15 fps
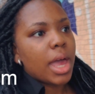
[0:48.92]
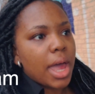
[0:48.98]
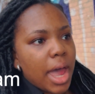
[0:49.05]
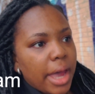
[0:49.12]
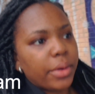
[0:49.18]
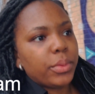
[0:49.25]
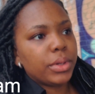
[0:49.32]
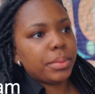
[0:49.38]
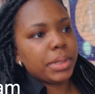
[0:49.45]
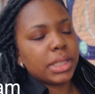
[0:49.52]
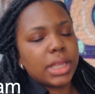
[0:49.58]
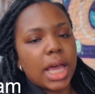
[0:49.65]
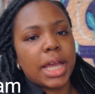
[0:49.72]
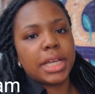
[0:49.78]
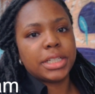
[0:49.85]
I would be
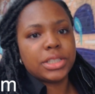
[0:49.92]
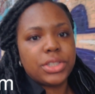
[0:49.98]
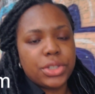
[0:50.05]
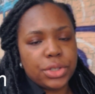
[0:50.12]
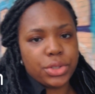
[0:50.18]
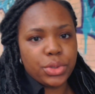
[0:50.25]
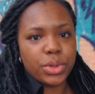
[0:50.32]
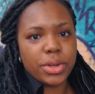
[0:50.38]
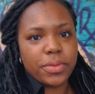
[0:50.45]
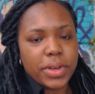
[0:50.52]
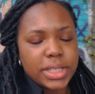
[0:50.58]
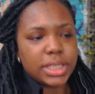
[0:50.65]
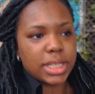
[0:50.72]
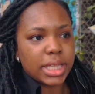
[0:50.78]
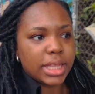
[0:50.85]
lying to you if
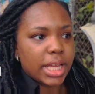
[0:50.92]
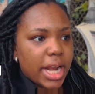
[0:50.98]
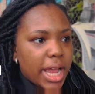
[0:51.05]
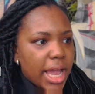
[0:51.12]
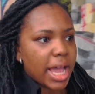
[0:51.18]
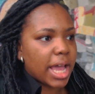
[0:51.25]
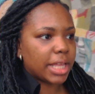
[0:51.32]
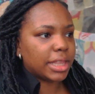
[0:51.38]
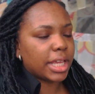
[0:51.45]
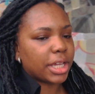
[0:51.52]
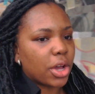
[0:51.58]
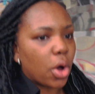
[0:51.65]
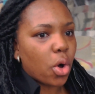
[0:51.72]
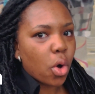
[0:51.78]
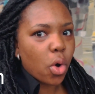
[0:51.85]
I said that I had like
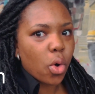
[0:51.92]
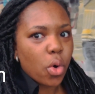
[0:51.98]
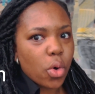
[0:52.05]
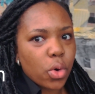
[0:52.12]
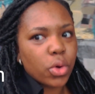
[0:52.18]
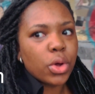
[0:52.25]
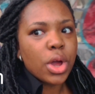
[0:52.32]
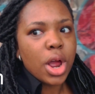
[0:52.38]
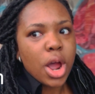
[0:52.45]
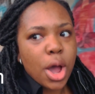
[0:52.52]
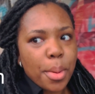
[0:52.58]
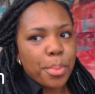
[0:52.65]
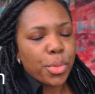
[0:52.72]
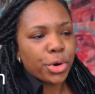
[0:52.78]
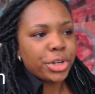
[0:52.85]
a whole
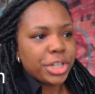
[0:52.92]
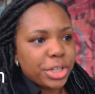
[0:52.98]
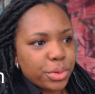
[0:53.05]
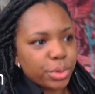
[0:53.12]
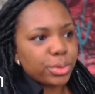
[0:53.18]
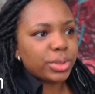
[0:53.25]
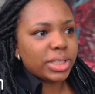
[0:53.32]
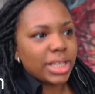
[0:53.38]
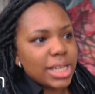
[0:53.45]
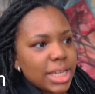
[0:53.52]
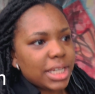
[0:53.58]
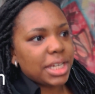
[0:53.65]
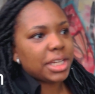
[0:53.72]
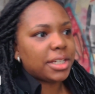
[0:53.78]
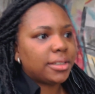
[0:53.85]
morning
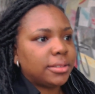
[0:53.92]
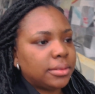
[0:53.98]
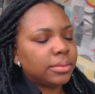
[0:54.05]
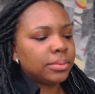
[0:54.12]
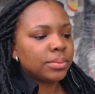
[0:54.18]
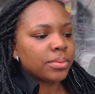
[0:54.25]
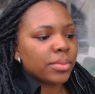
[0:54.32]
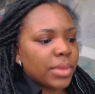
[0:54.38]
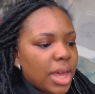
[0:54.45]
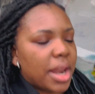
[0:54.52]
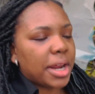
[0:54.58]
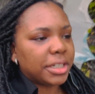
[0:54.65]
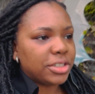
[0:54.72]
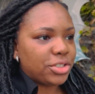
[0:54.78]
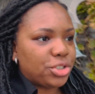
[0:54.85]
routine and
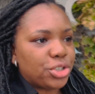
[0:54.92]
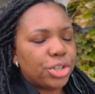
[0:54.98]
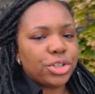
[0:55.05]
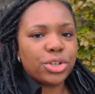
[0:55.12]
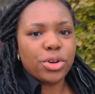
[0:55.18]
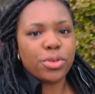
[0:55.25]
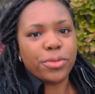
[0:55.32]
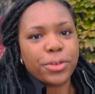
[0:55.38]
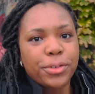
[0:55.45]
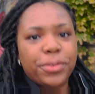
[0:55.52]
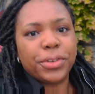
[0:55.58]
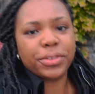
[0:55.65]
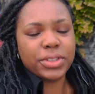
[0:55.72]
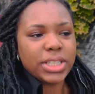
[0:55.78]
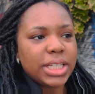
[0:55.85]
I journal for
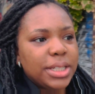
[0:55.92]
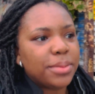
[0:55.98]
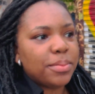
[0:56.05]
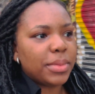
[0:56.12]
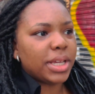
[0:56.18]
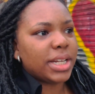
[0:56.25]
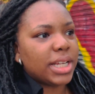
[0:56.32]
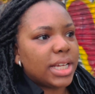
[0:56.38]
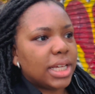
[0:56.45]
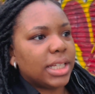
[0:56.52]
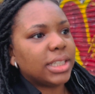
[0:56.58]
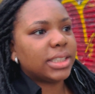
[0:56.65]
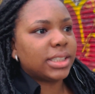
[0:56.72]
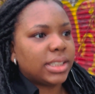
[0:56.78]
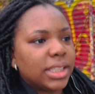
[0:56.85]
15
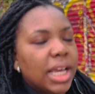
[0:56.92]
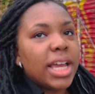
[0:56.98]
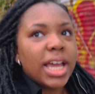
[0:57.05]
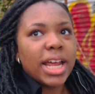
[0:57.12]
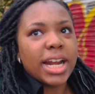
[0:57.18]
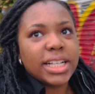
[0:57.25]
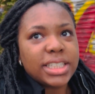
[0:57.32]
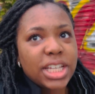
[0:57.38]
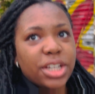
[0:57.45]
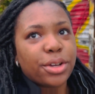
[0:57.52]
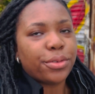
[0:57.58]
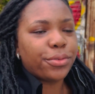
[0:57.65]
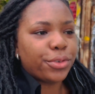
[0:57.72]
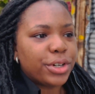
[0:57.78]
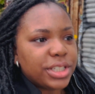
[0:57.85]
minutes and I take a
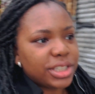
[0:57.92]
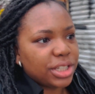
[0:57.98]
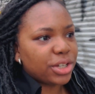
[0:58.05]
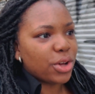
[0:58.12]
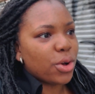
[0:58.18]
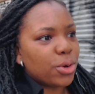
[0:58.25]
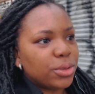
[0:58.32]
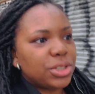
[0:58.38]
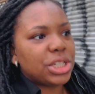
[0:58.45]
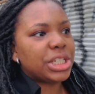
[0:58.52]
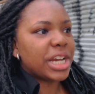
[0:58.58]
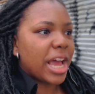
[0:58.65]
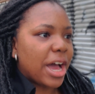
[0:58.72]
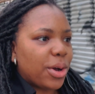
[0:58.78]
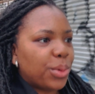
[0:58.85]
freezing cold
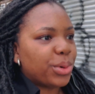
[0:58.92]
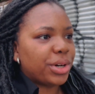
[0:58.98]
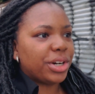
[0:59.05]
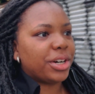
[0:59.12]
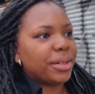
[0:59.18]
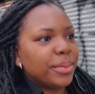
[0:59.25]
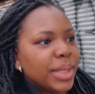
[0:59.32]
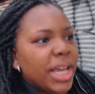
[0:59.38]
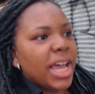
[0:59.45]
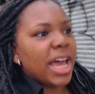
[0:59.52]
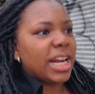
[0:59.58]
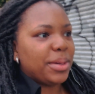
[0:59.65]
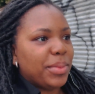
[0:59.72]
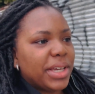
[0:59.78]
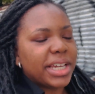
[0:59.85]
shower
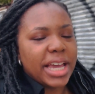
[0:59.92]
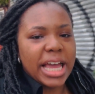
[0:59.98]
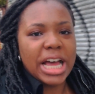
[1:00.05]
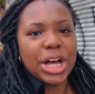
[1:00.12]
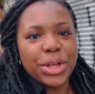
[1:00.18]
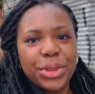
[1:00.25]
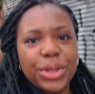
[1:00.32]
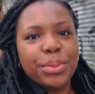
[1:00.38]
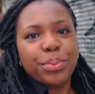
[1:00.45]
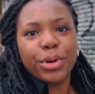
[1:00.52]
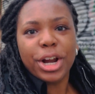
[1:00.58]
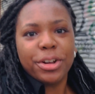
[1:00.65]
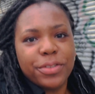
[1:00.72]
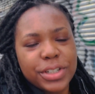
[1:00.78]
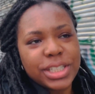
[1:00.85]
and I make a healthy
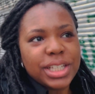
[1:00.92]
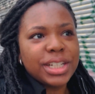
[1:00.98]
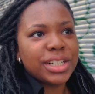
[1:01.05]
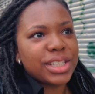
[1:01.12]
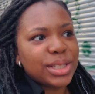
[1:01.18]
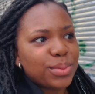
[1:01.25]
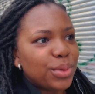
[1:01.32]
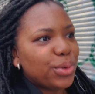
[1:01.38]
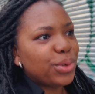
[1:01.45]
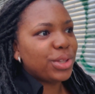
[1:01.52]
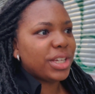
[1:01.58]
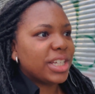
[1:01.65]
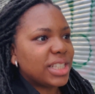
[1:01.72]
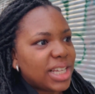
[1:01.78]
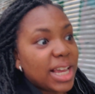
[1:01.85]
breakfast and a
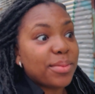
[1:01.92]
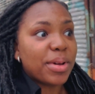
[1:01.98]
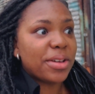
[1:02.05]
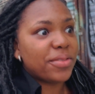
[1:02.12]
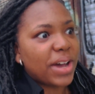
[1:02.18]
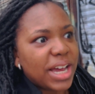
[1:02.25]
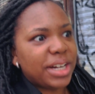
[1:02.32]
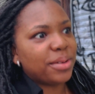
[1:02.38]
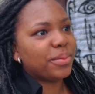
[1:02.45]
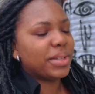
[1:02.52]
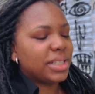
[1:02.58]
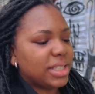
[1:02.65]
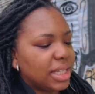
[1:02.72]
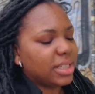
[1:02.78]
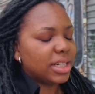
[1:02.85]
smoothie and take my
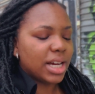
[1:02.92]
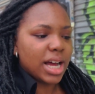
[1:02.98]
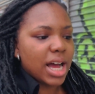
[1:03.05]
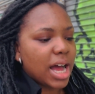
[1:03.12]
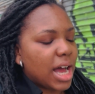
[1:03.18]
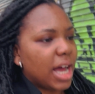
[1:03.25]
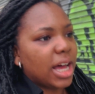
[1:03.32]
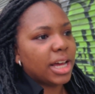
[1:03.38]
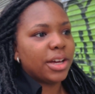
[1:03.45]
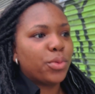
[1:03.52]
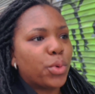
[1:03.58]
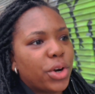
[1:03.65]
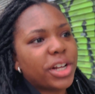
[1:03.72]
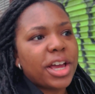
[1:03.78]
vitamins and work